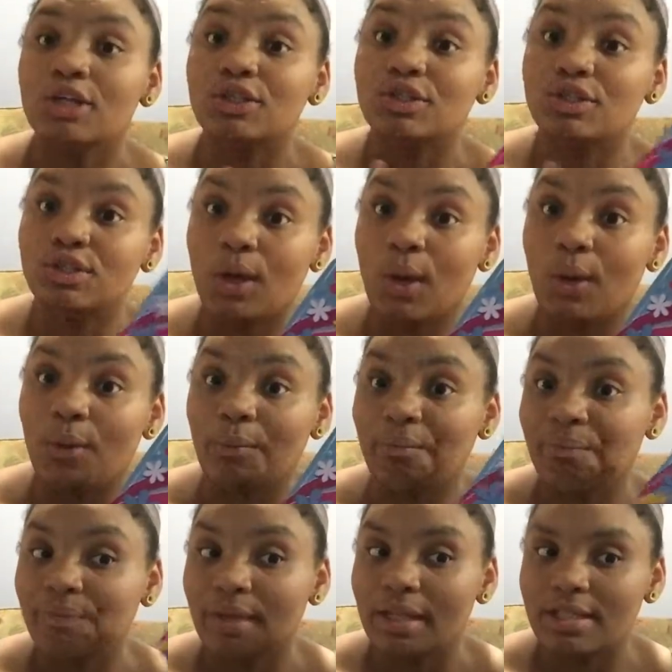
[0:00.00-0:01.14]
So
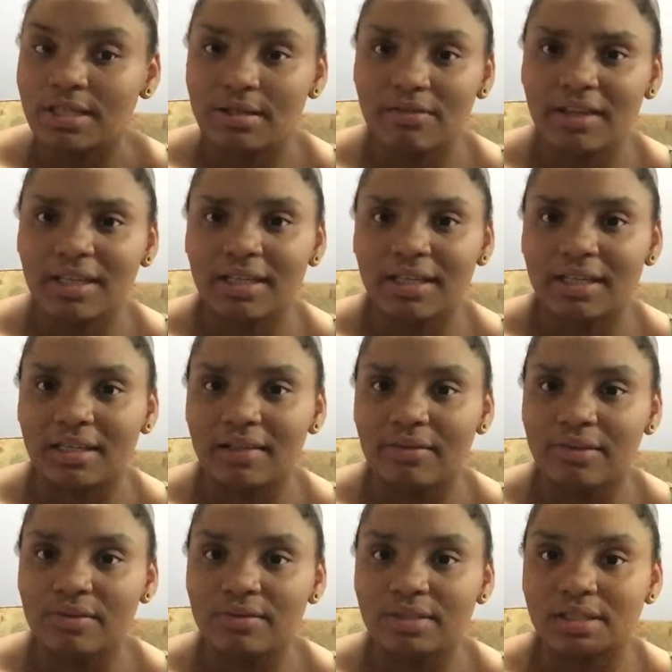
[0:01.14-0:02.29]
she really didn't
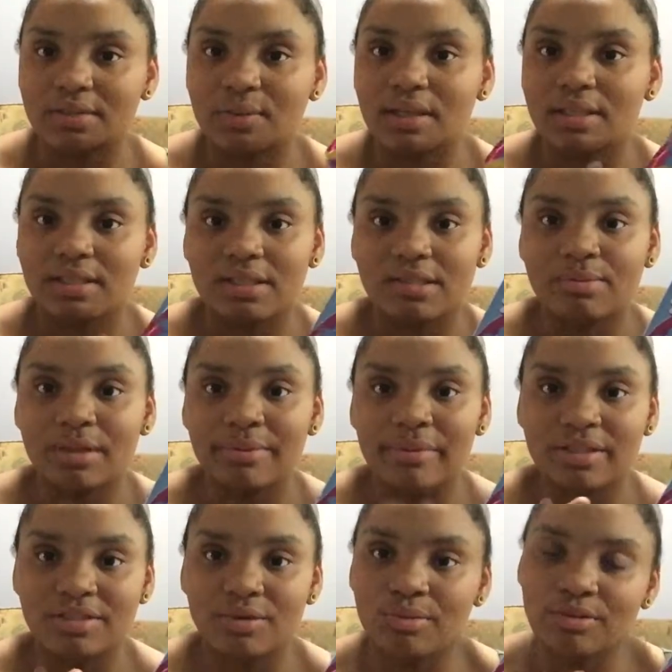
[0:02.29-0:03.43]
even use this one. This is pretty
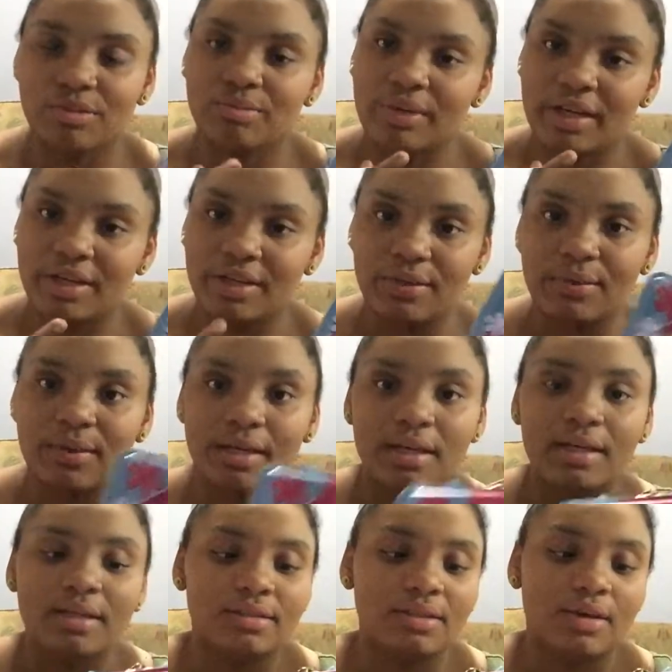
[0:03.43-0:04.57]
much almost brand new,
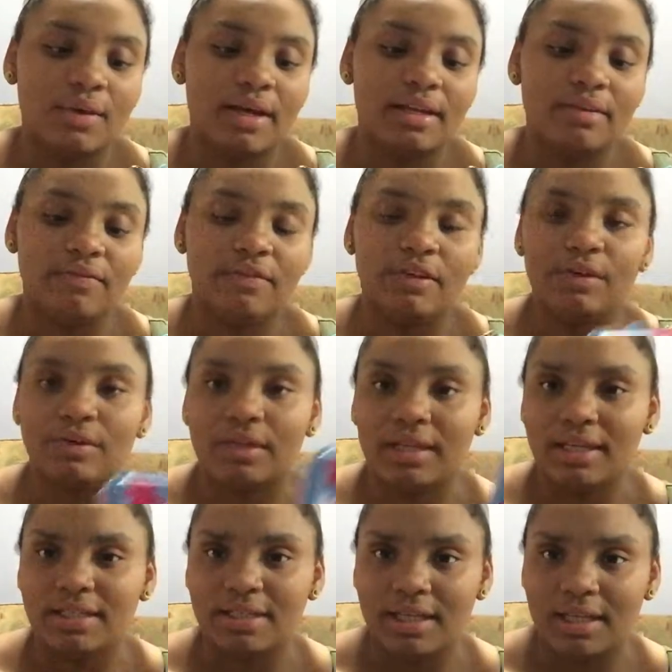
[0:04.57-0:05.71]
so I didn't feel the
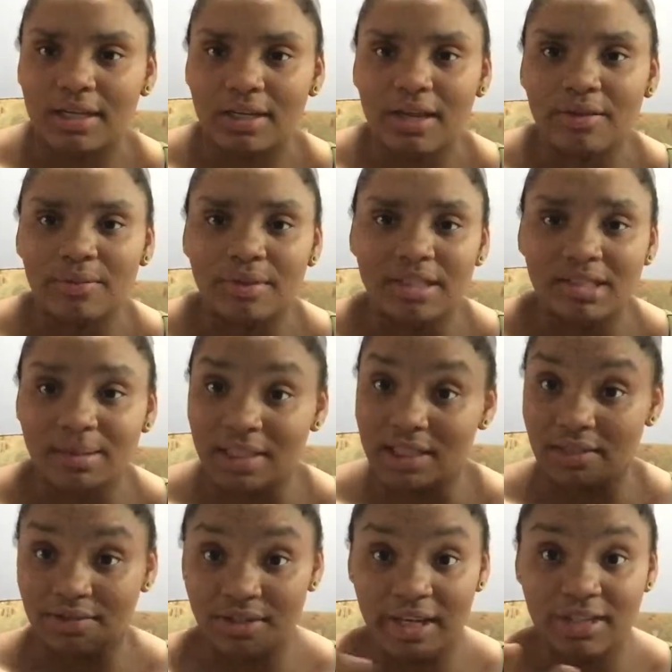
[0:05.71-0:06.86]
need to get another one,
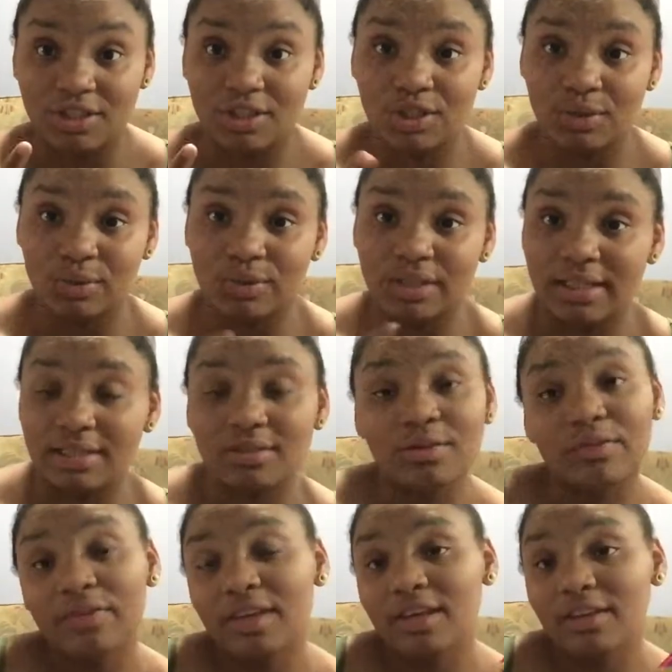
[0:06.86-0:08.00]
especially if she has two. She has
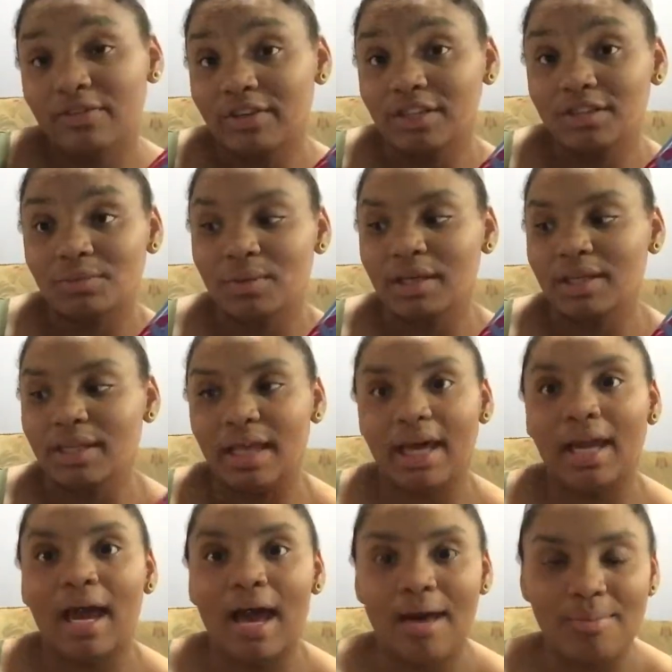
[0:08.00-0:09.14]
Sophia, the first one
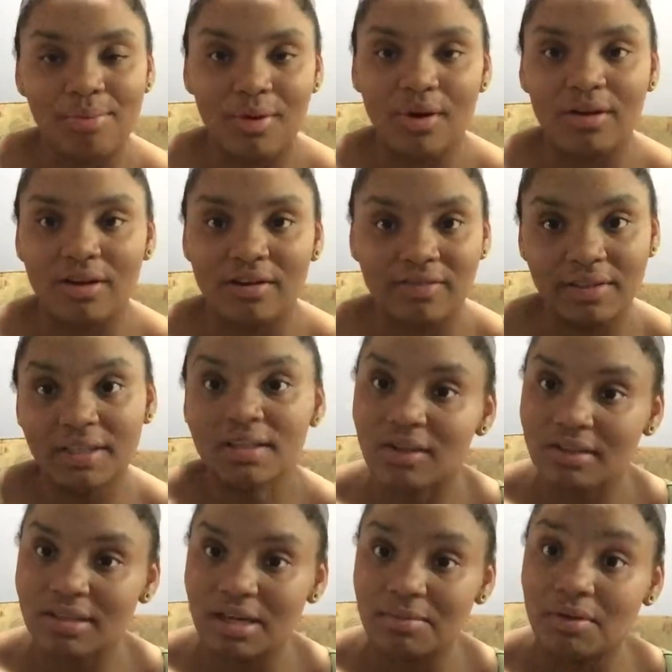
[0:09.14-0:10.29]
that I bought her a really
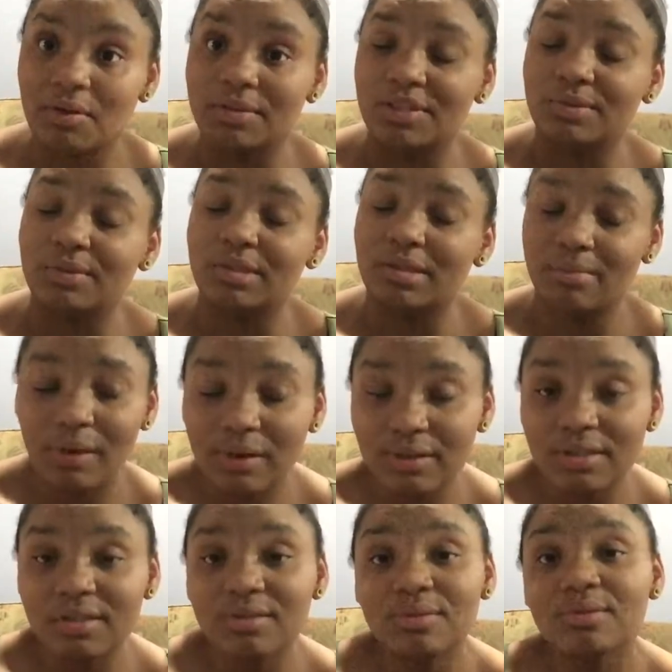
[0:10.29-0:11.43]
long time ago when she was supposed
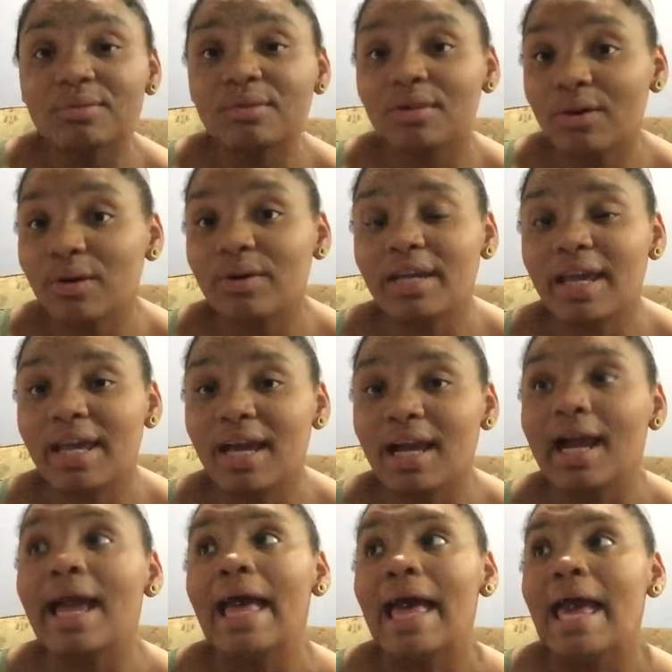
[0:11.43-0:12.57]
to go to
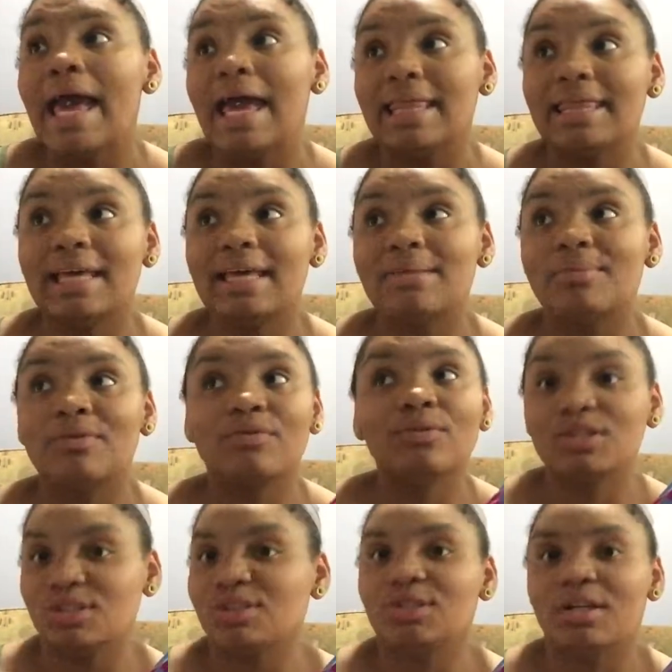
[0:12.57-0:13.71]
daycare, and then
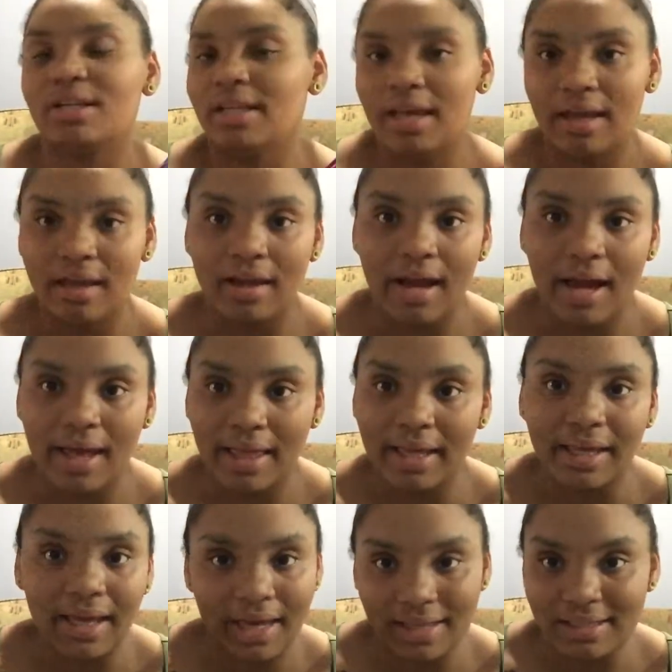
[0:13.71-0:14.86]
before she started daycare I
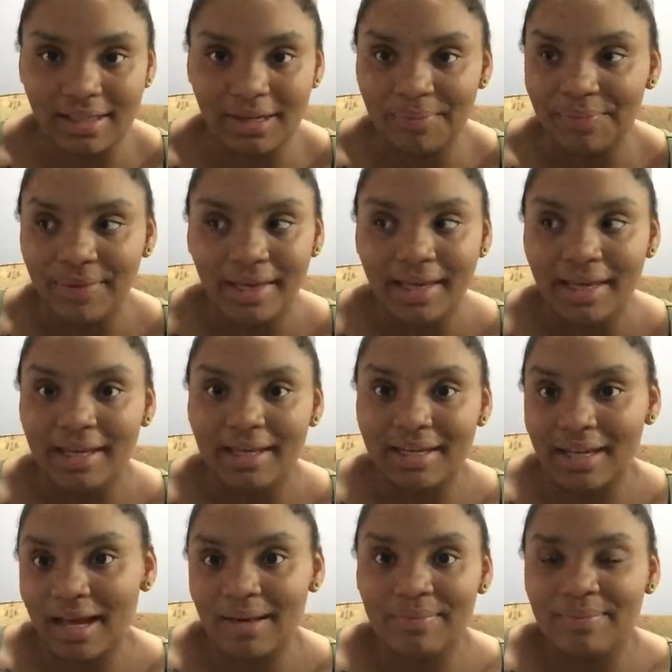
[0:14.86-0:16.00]
like ended up
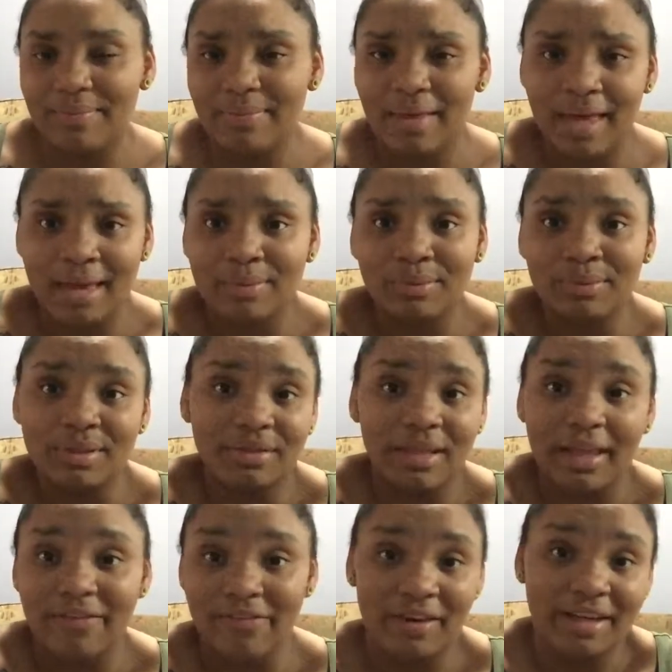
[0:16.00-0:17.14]
not able to
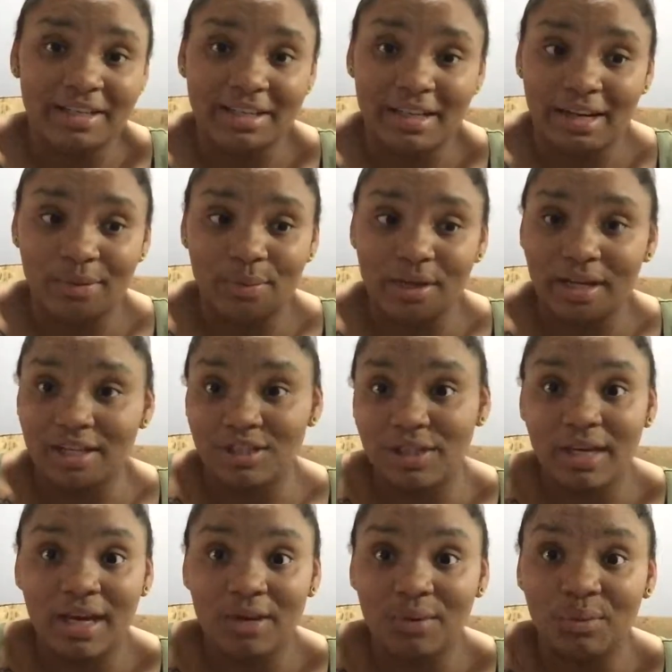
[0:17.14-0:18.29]
like find it anywhere because she
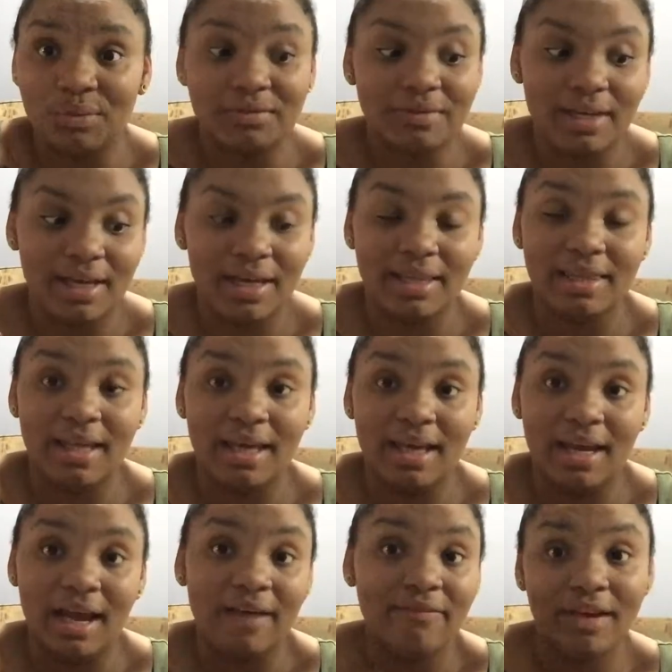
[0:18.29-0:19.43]
got a hold of it, and then
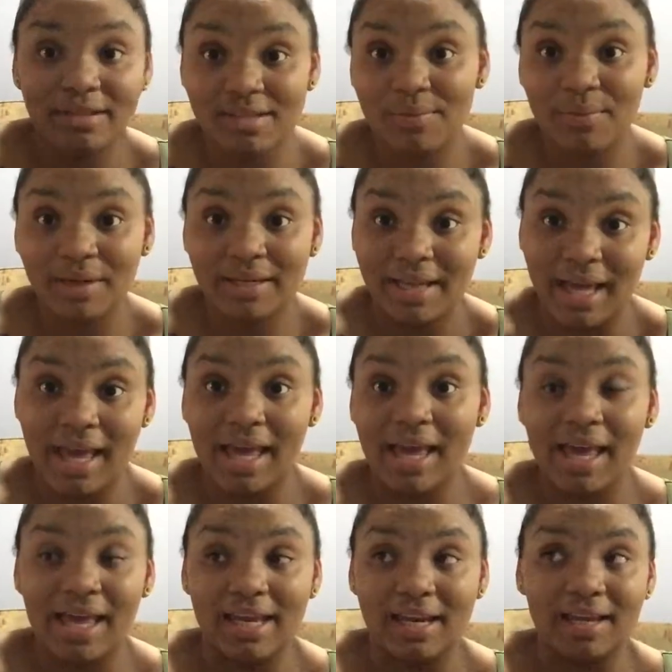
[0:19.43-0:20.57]
I found it one
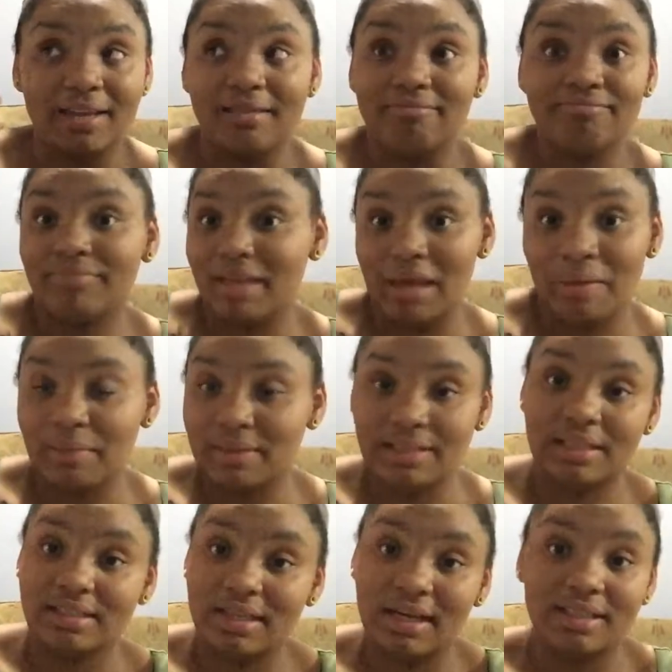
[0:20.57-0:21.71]
day and it was
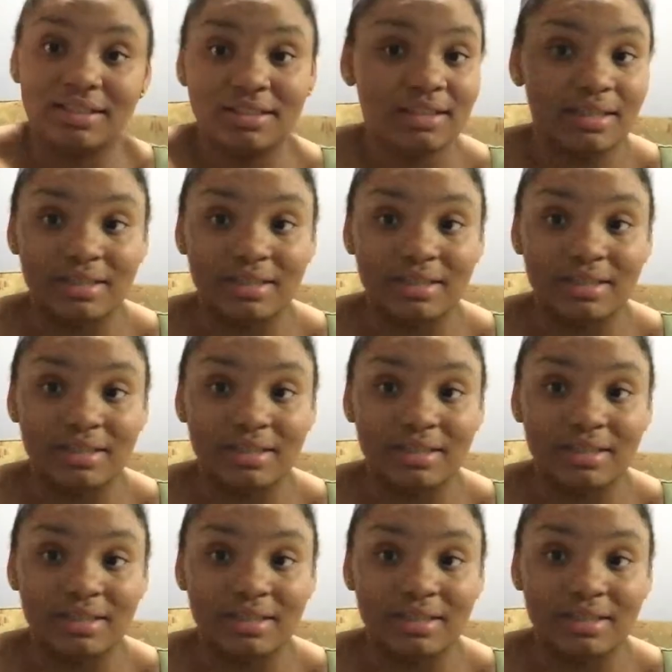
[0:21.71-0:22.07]
untouched.